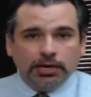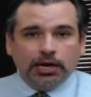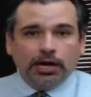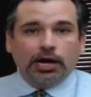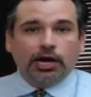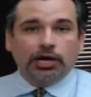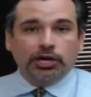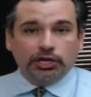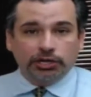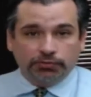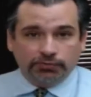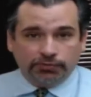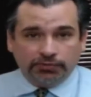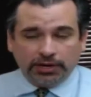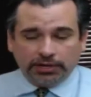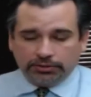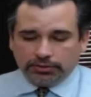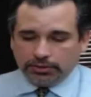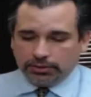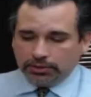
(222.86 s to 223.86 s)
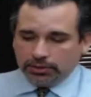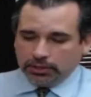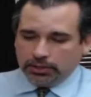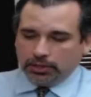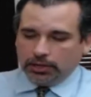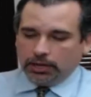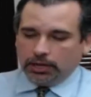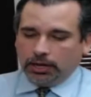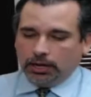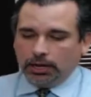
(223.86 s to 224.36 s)
convicted,
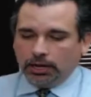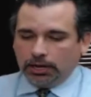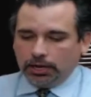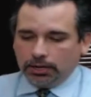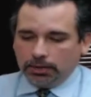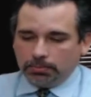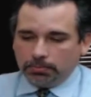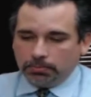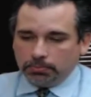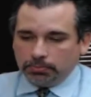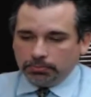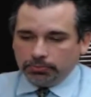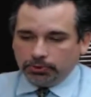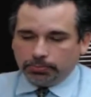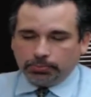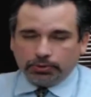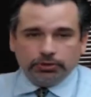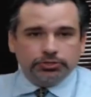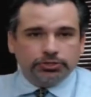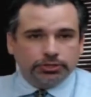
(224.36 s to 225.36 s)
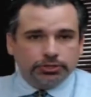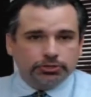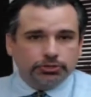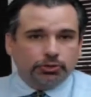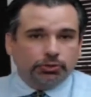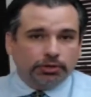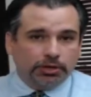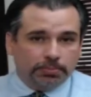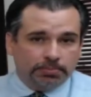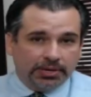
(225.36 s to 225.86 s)
the person is
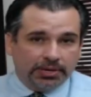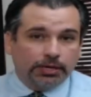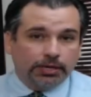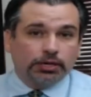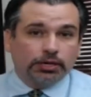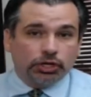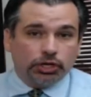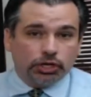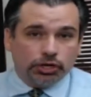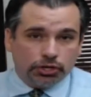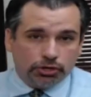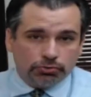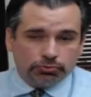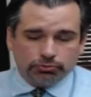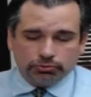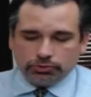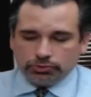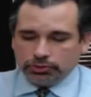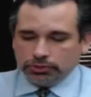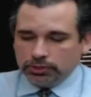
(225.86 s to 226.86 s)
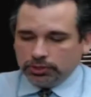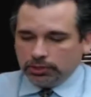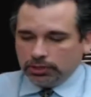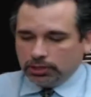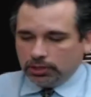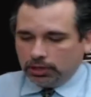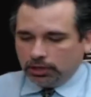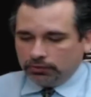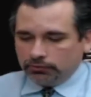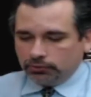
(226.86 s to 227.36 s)
only being accused
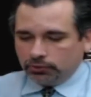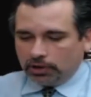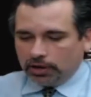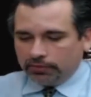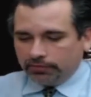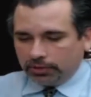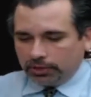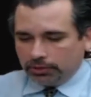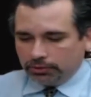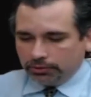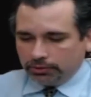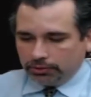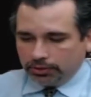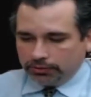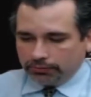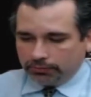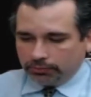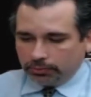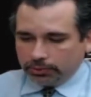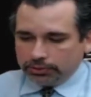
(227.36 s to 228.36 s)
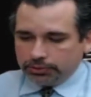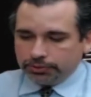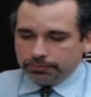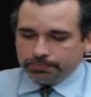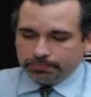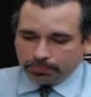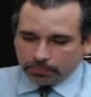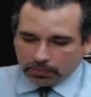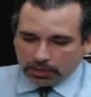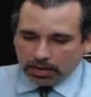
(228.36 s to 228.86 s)
of driving under the influence.
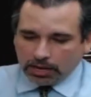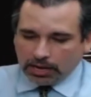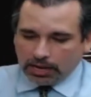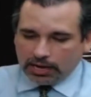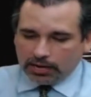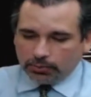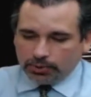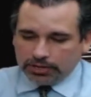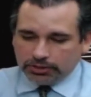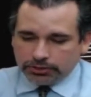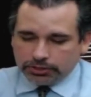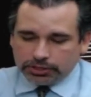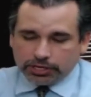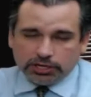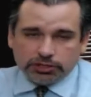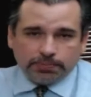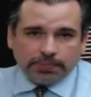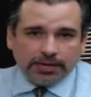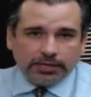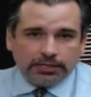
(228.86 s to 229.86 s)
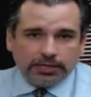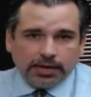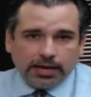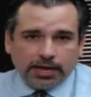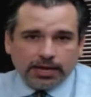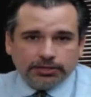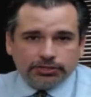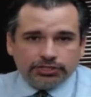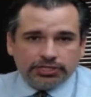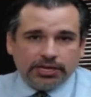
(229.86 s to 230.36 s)
Anyway, the suspect
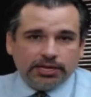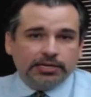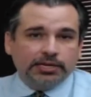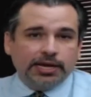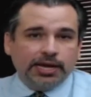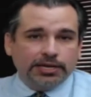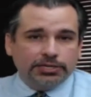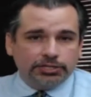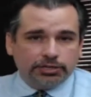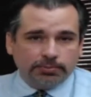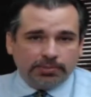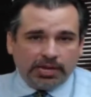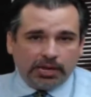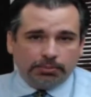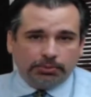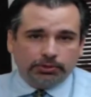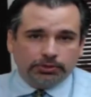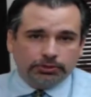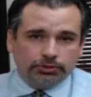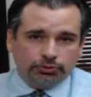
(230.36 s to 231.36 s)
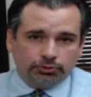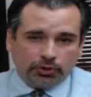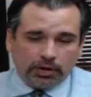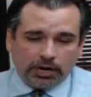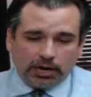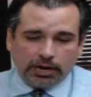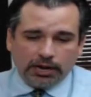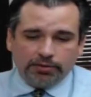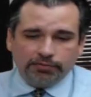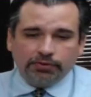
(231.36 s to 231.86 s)
has 10 days to be able to
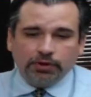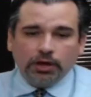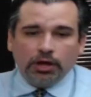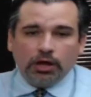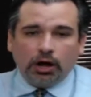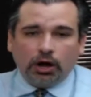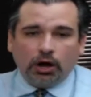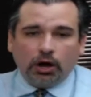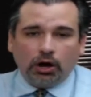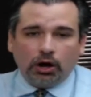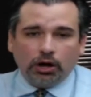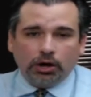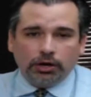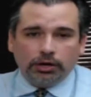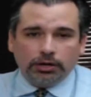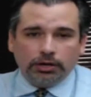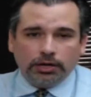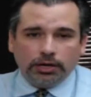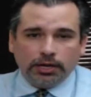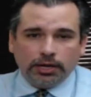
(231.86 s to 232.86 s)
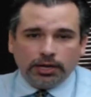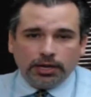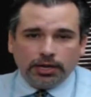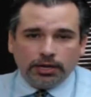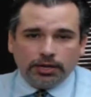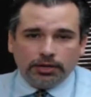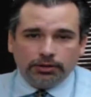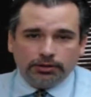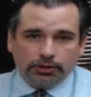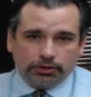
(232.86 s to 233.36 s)
drive on
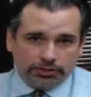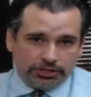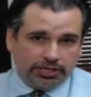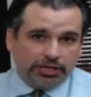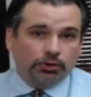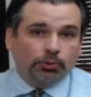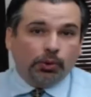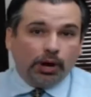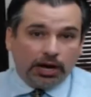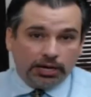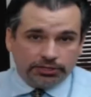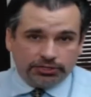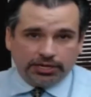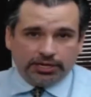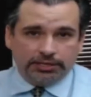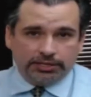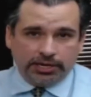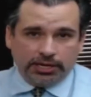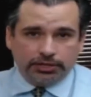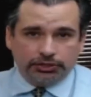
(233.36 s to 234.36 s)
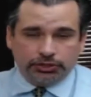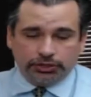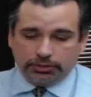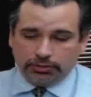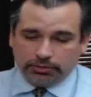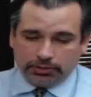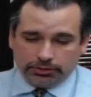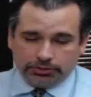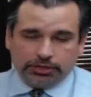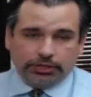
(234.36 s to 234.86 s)
their DUI citation.
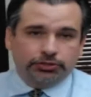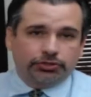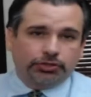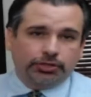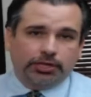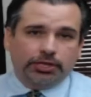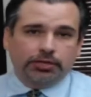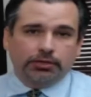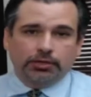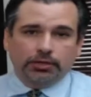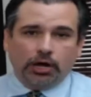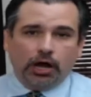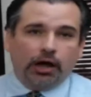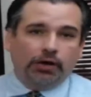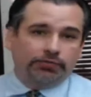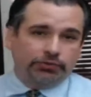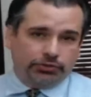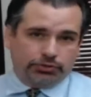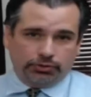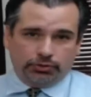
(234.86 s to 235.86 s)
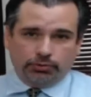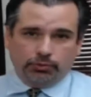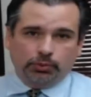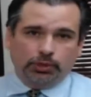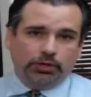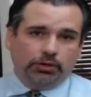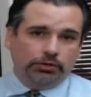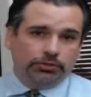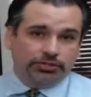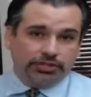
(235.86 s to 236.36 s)
Essentially, the officer
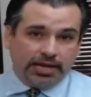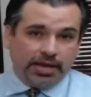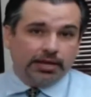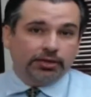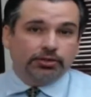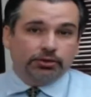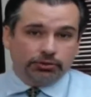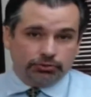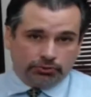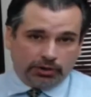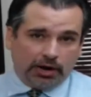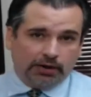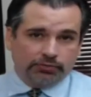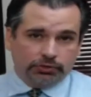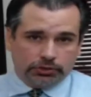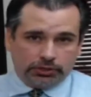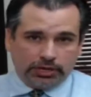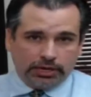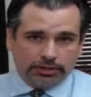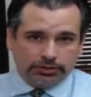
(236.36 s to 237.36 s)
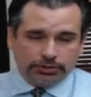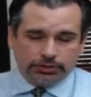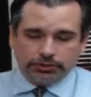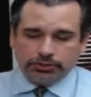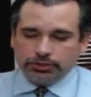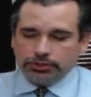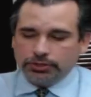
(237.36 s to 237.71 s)
will take their driver's license